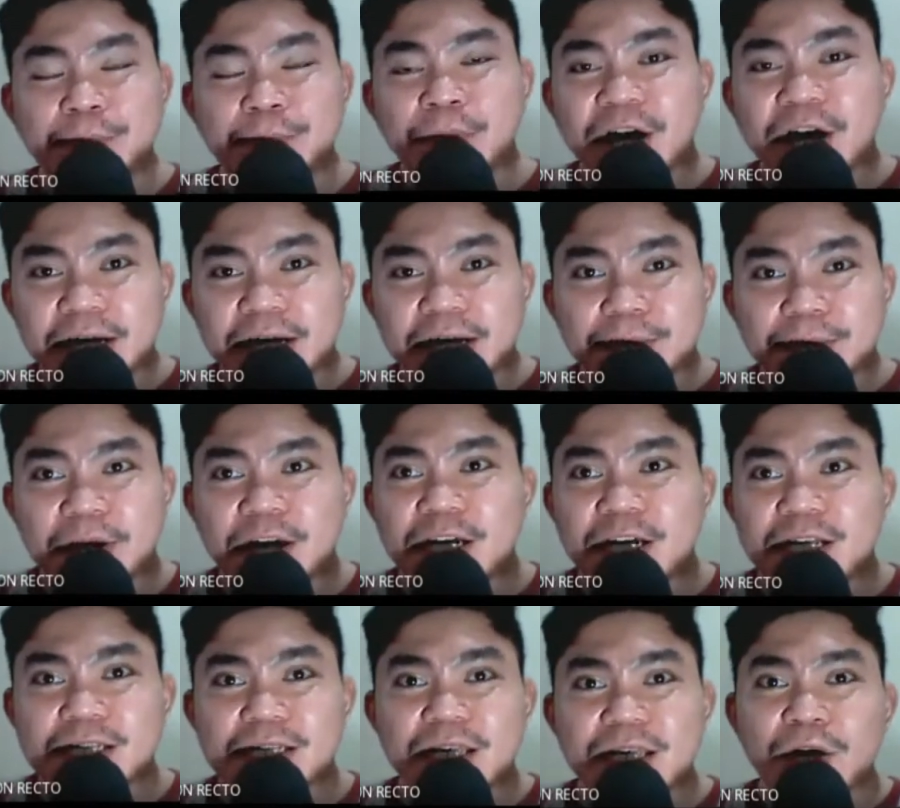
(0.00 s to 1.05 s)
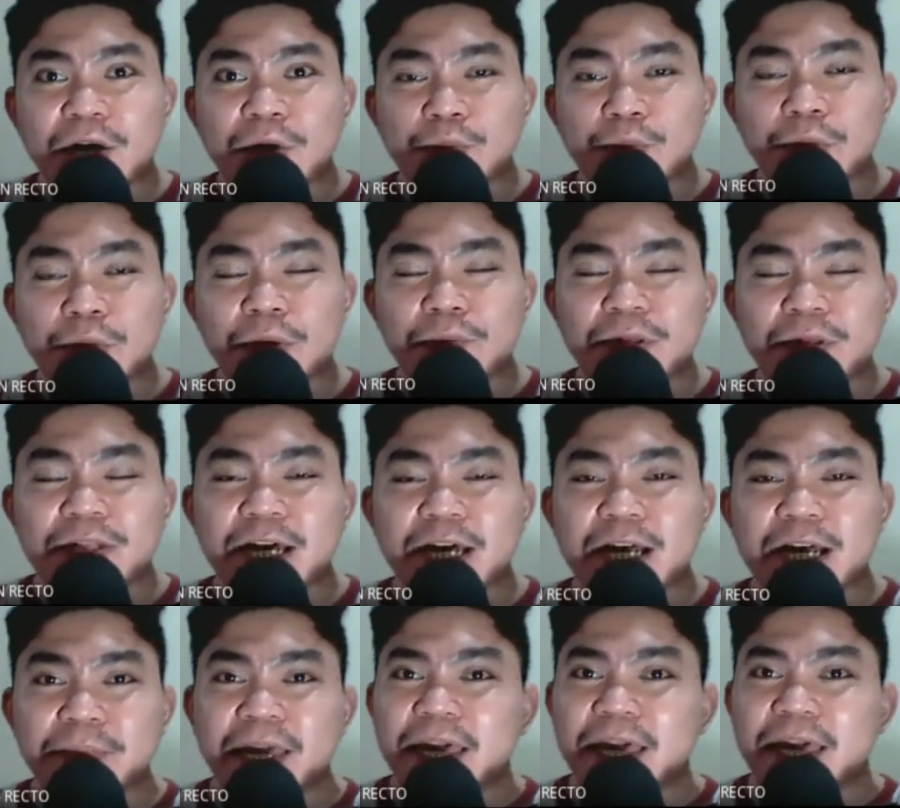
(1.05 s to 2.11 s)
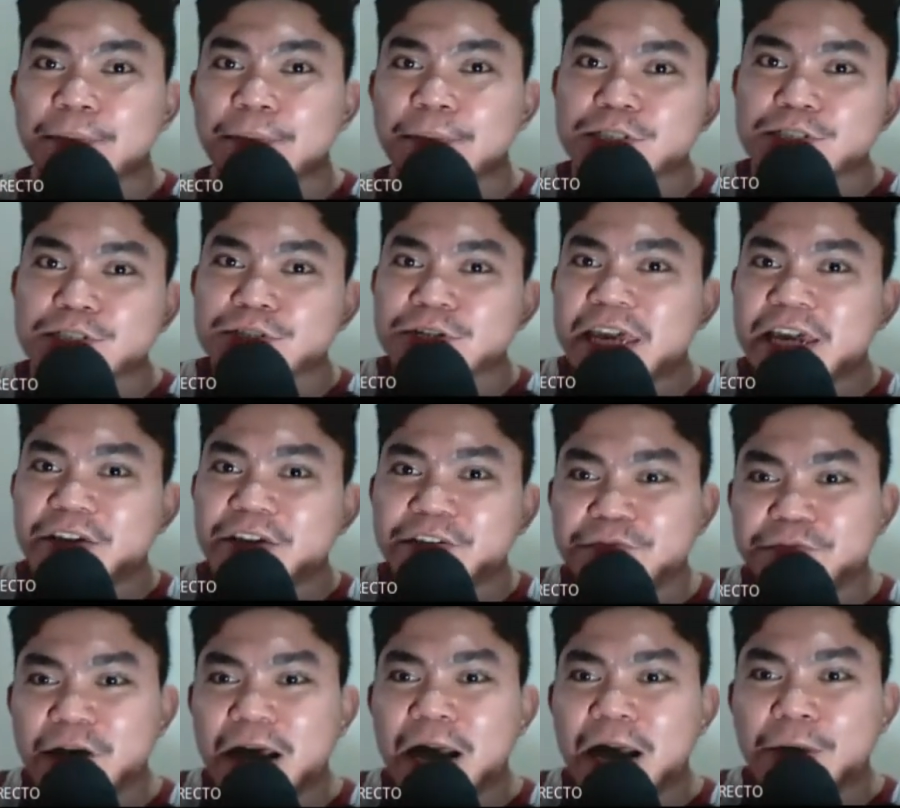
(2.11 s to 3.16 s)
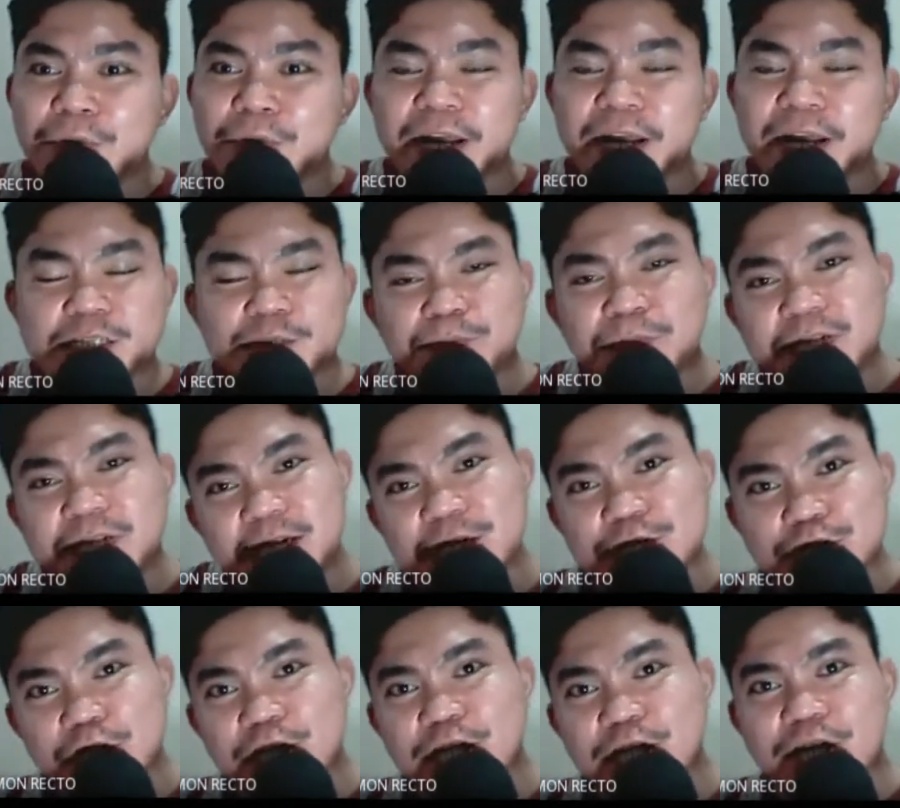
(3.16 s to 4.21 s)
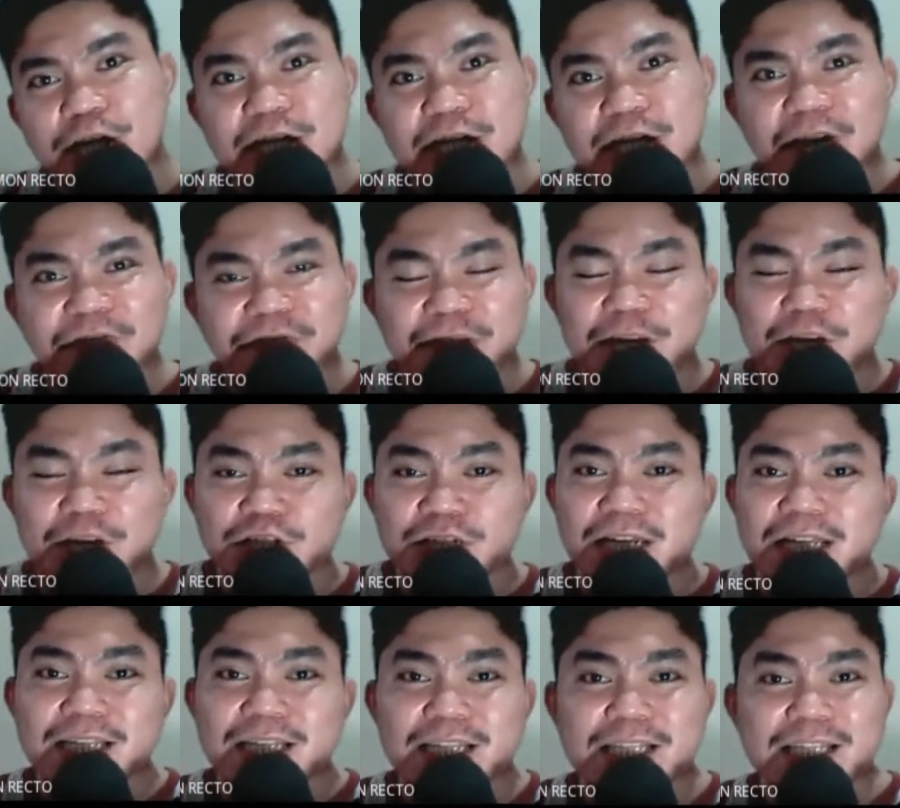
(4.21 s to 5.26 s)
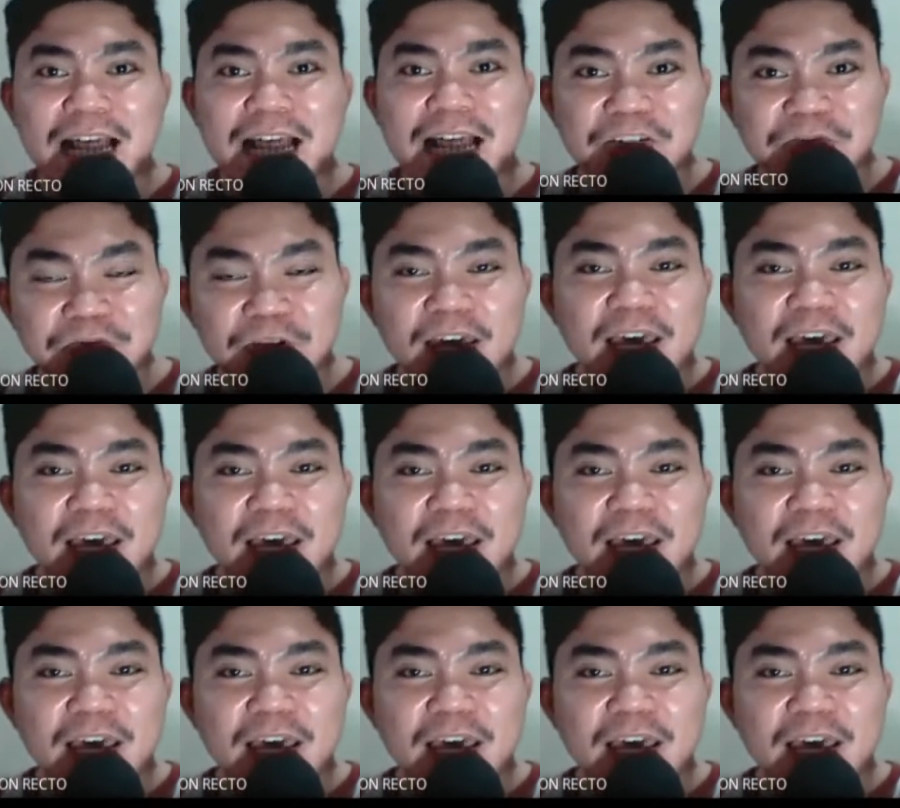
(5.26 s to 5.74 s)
part because we will not be able to give our explanation or definition itself